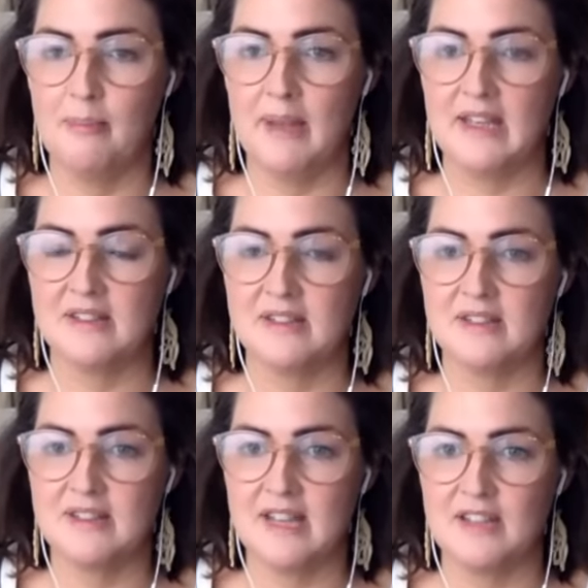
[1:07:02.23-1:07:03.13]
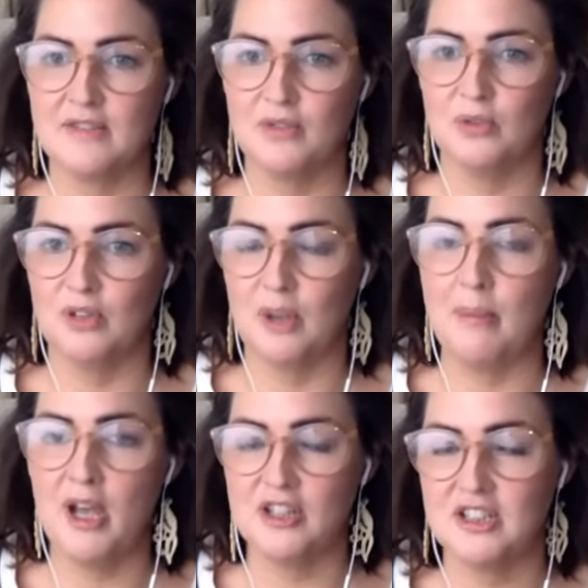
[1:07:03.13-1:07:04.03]
and being successful,
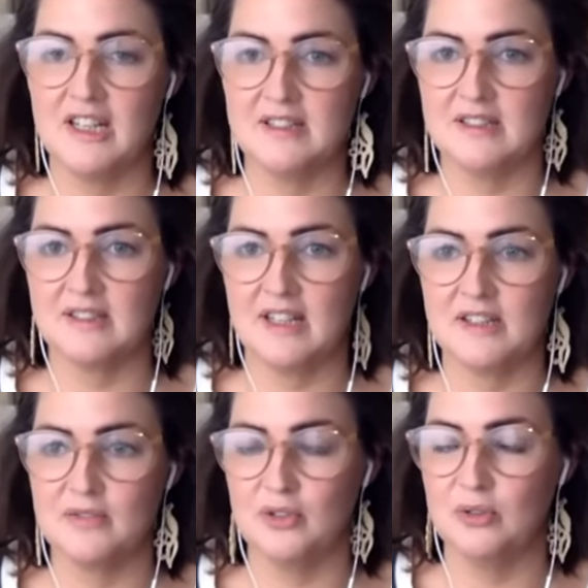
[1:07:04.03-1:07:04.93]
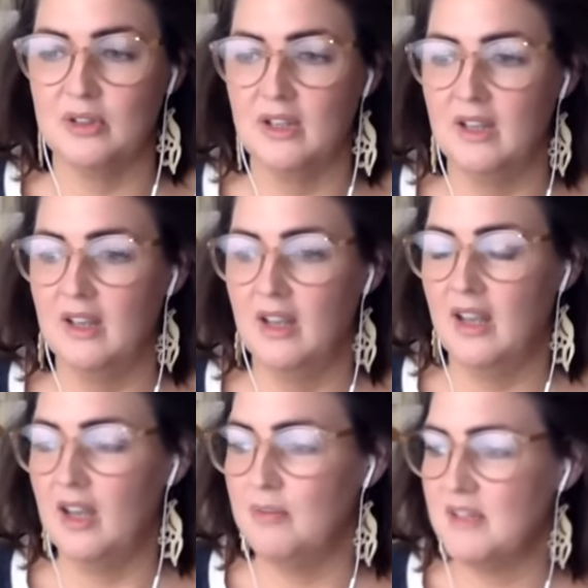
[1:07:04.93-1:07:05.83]
commercially successful.
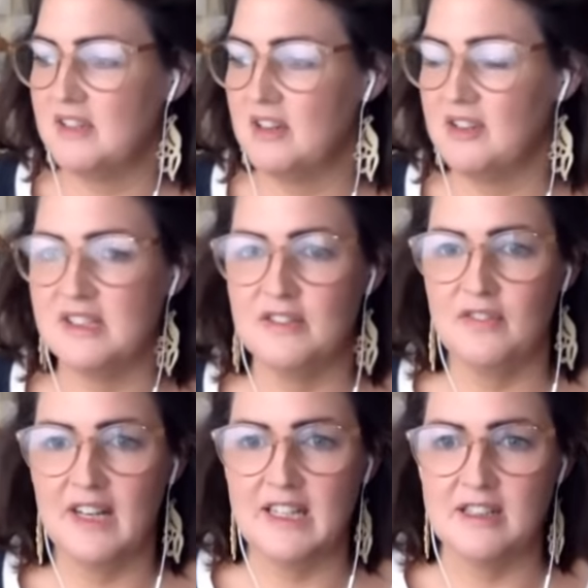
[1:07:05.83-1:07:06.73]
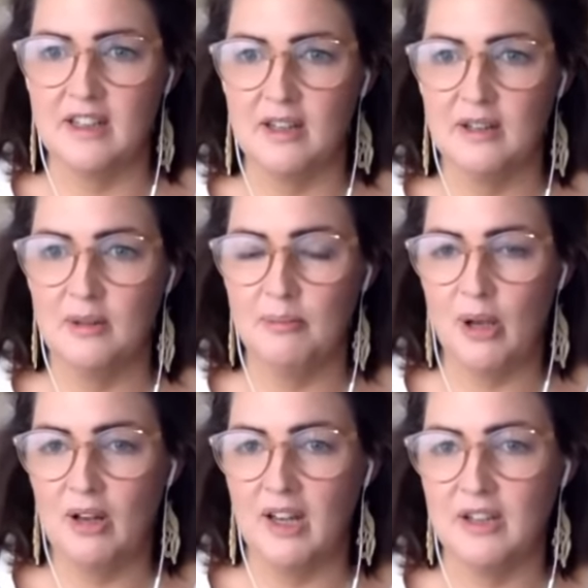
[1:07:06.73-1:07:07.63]
Um, there's an artist, Phyllida
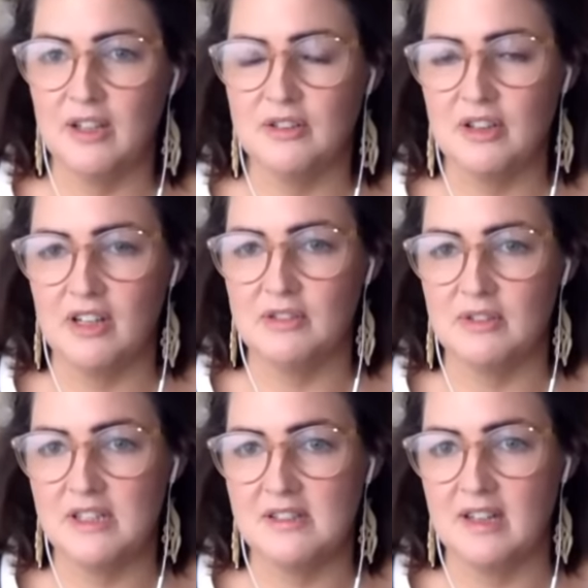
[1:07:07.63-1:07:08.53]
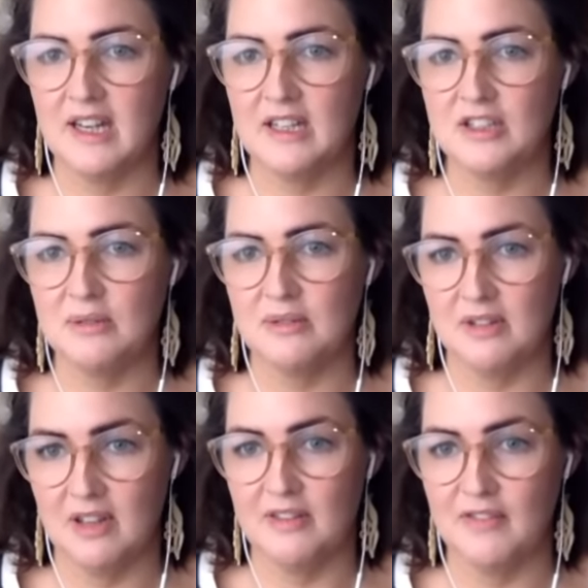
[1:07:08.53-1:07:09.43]
Barlow, who died recently. She
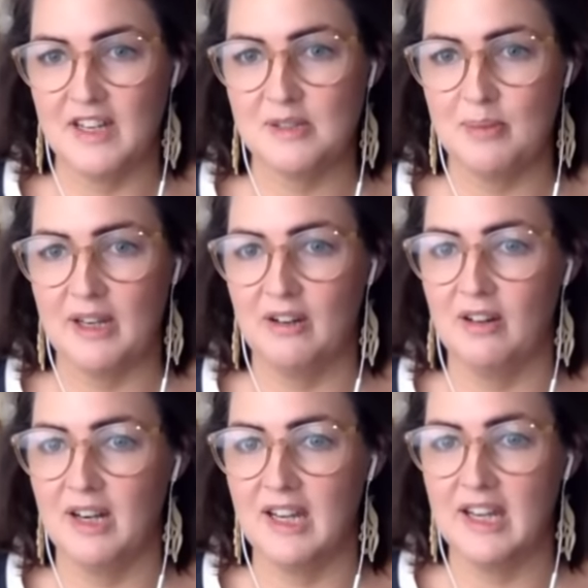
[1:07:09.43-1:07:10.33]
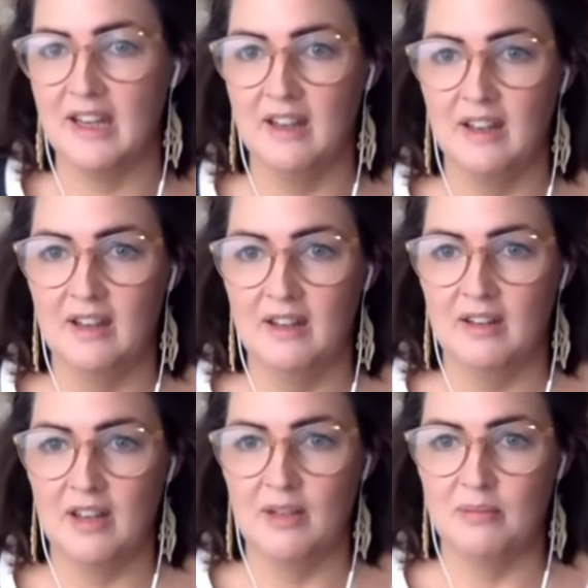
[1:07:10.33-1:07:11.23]
at the Venice Biennale, hmm.
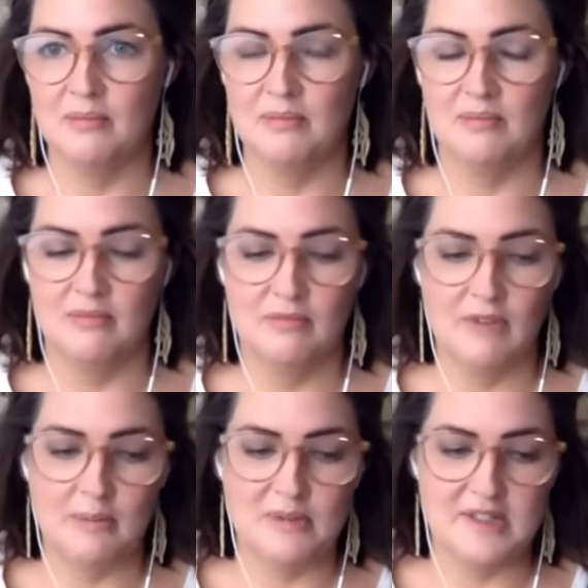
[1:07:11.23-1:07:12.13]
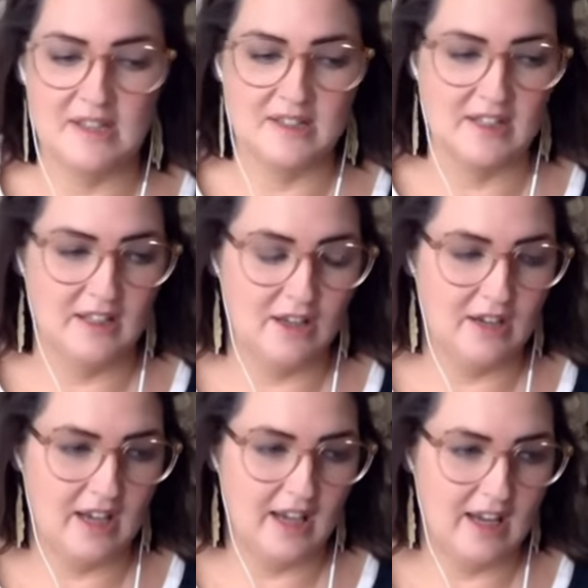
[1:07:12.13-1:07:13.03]
um, representing the
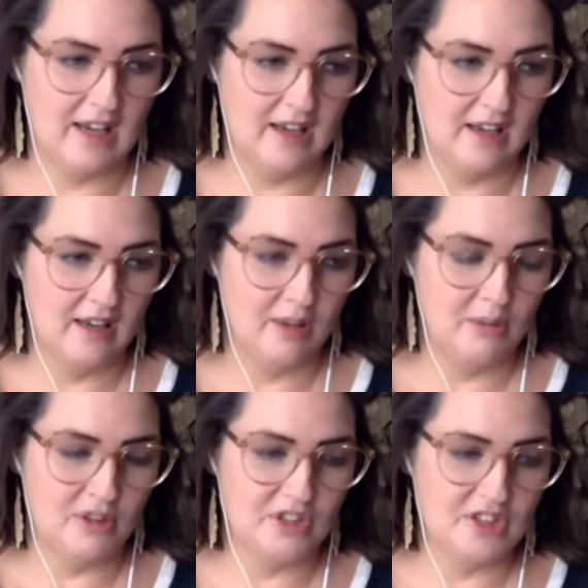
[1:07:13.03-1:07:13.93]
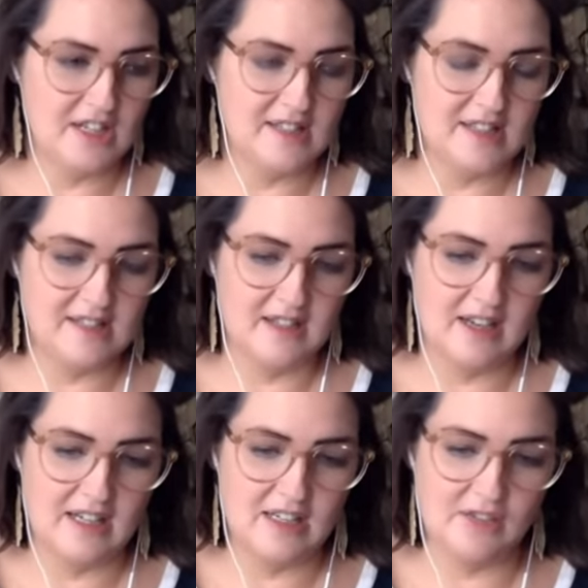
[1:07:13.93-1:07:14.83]
UK. But she says in
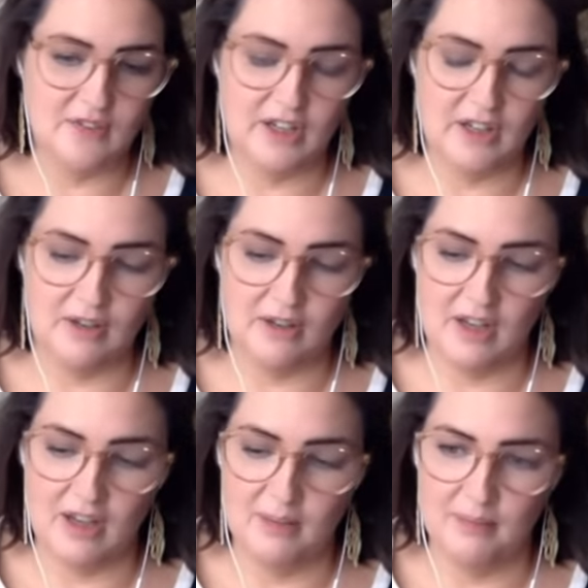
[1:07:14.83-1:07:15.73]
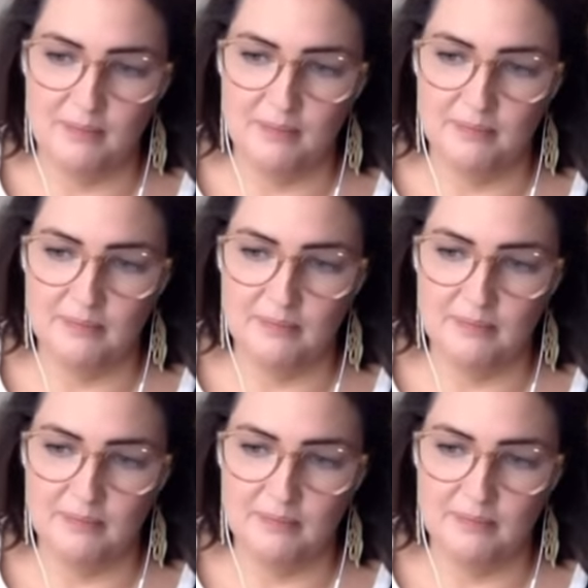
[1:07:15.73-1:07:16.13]
an interview, um,